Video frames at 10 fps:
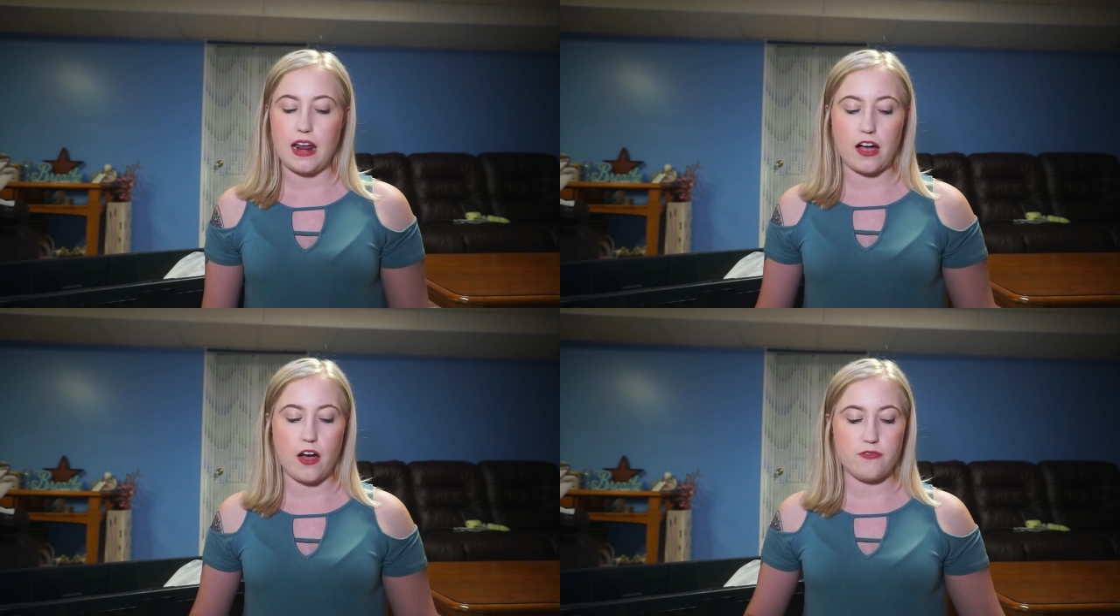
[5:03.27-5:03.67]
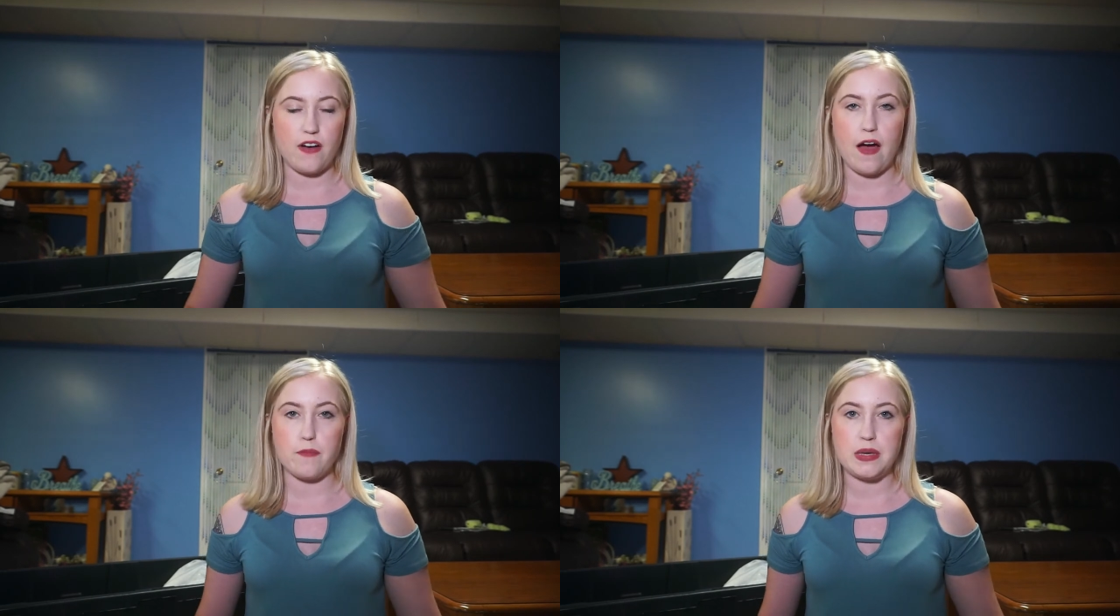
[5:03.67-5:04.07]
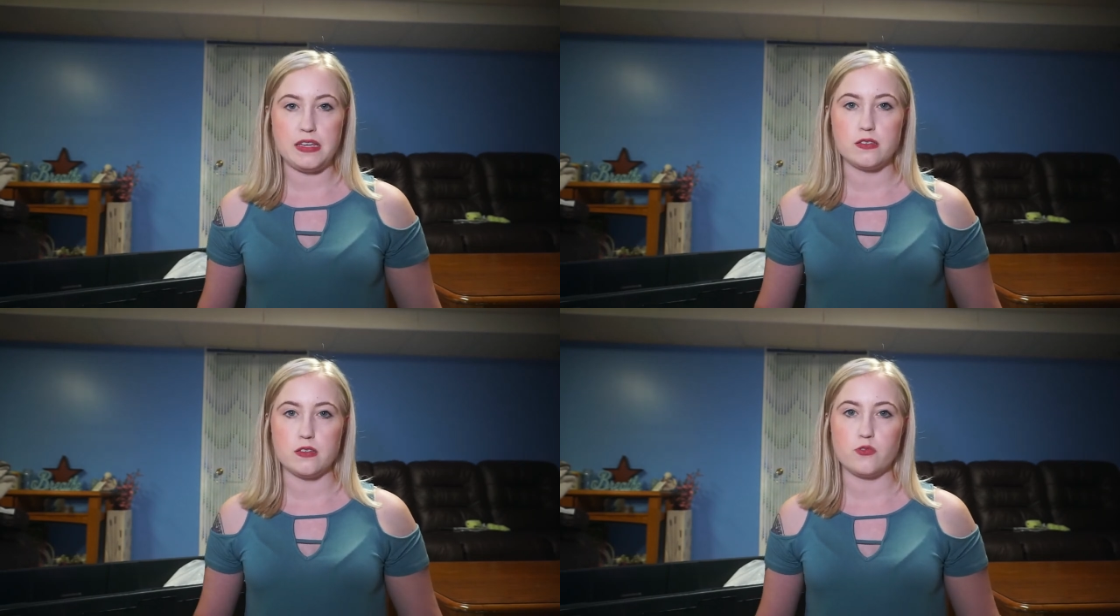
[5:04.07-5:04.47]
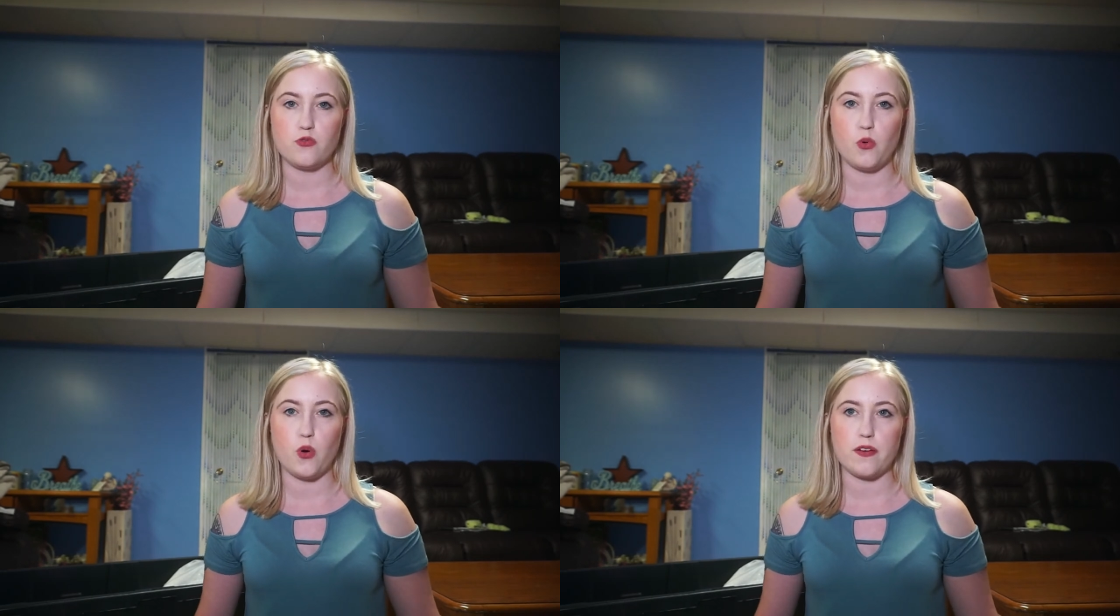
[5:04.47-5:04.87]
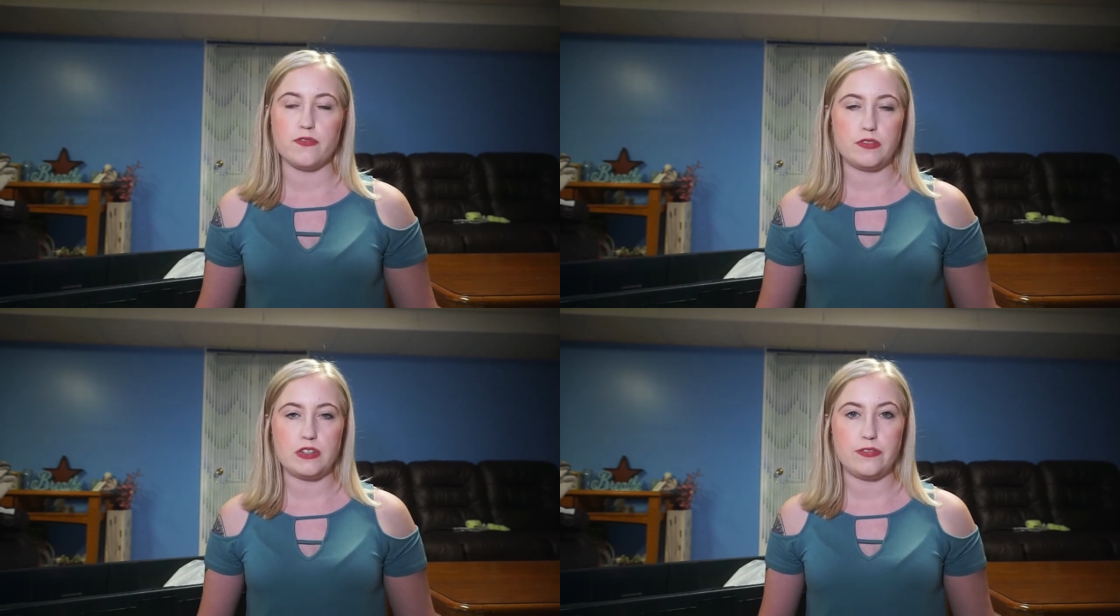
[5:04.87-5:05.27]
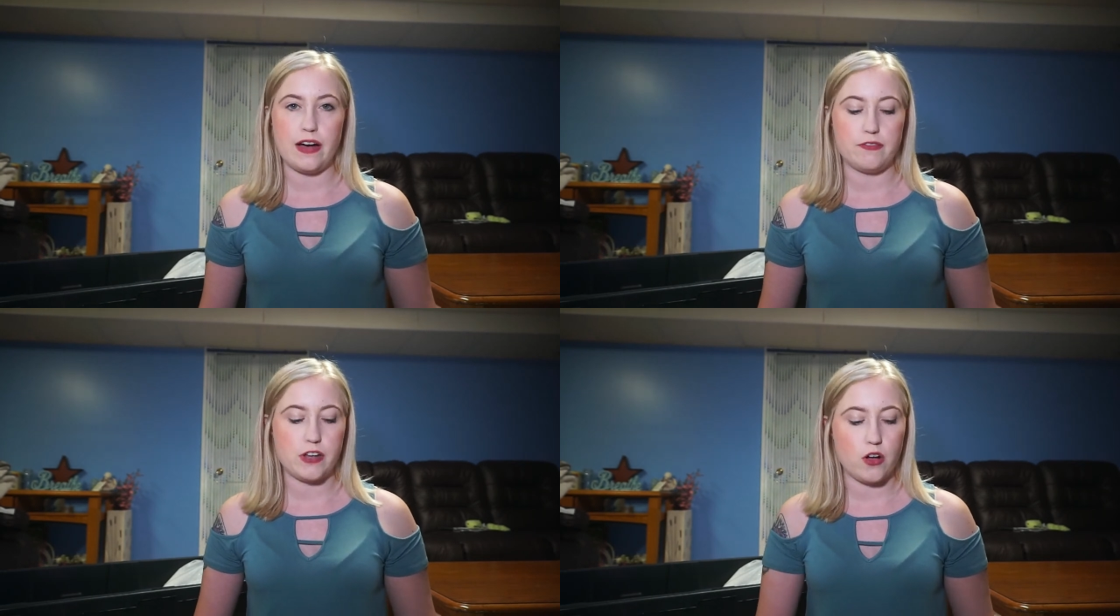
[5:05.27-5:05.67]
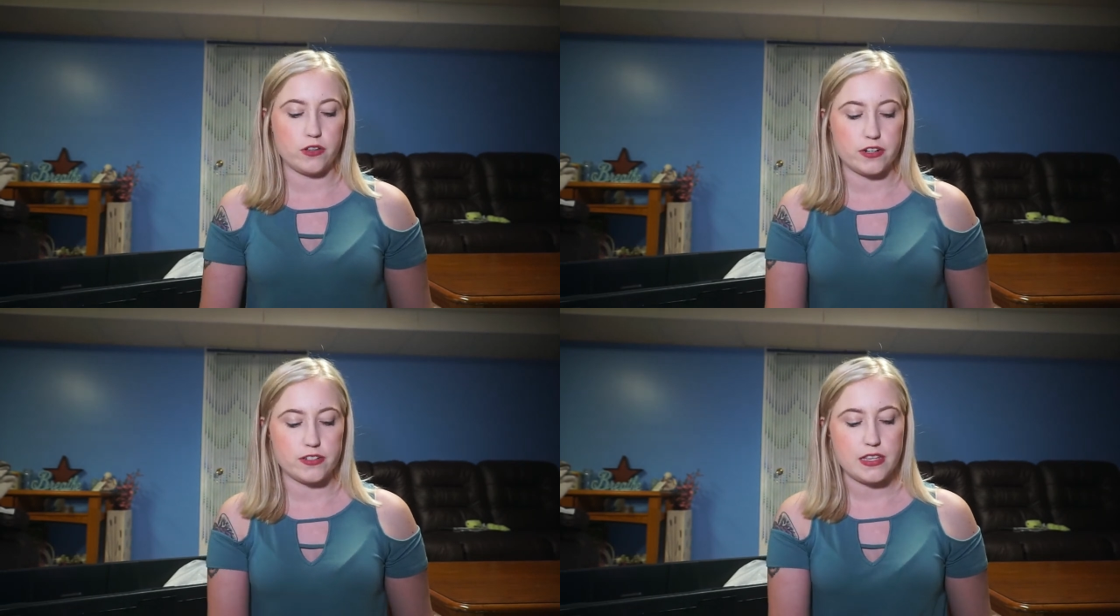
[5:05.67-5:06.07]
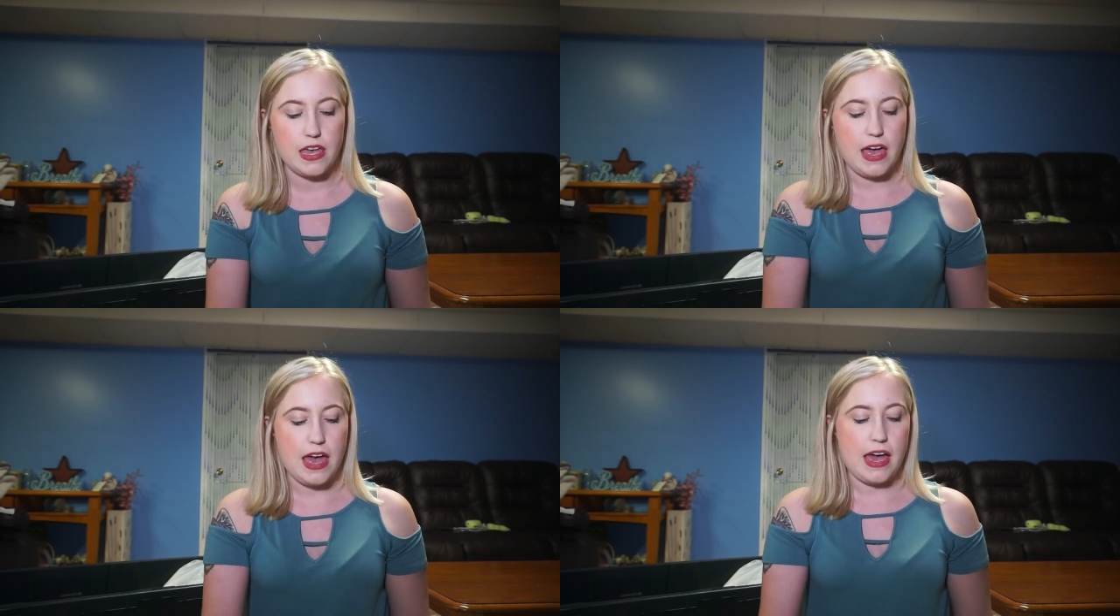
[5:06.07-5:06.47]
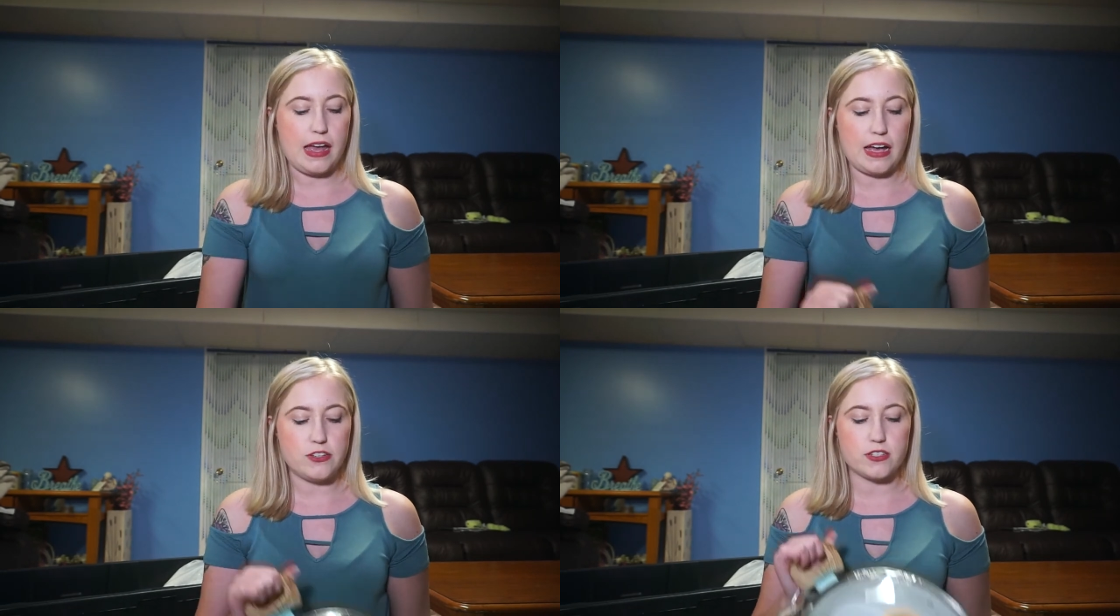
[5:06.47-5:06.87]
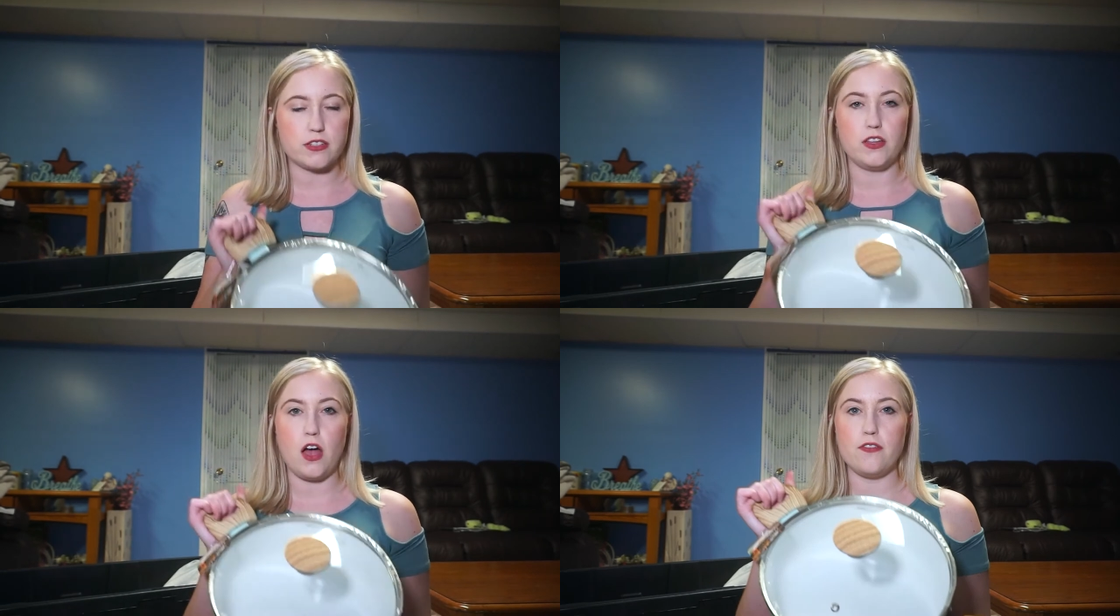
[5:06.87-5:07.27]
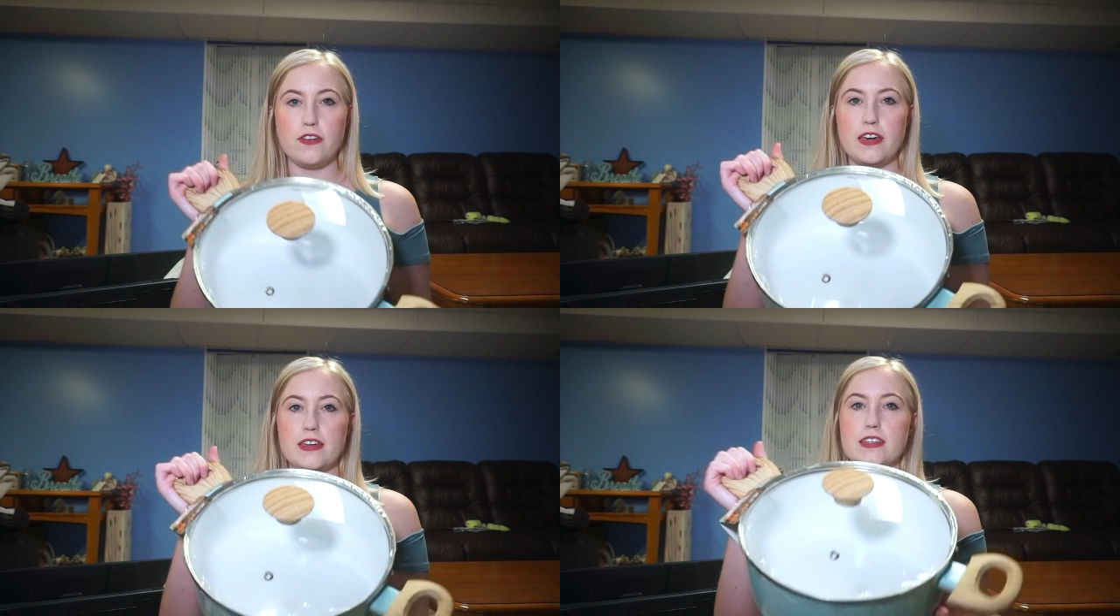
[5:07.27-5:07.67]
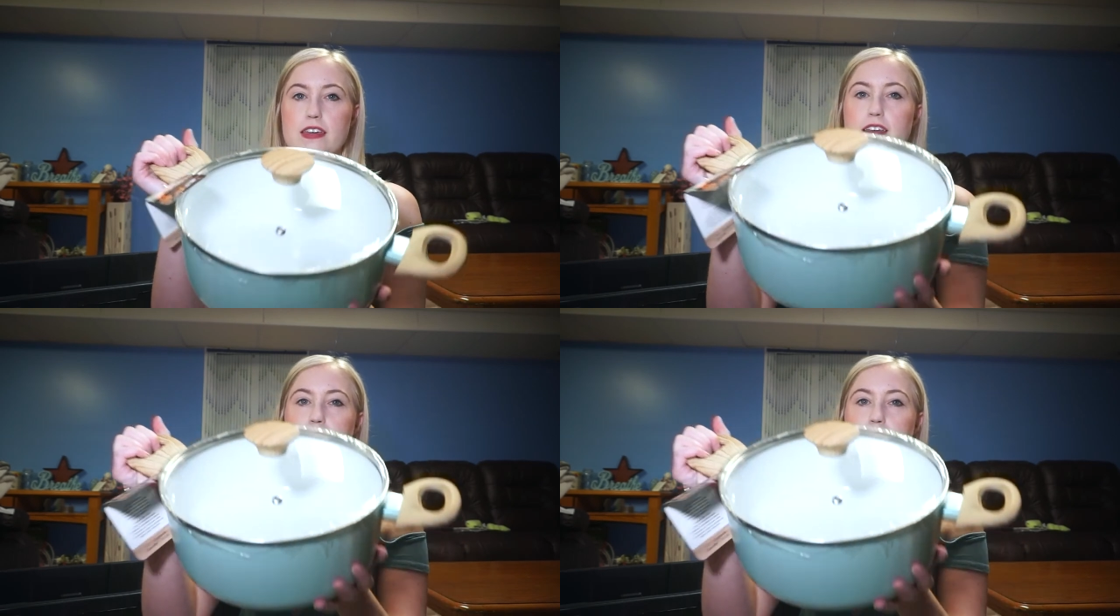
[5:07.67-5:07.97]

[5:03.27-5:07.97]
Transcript: I got five pieces for $55. And I just love it.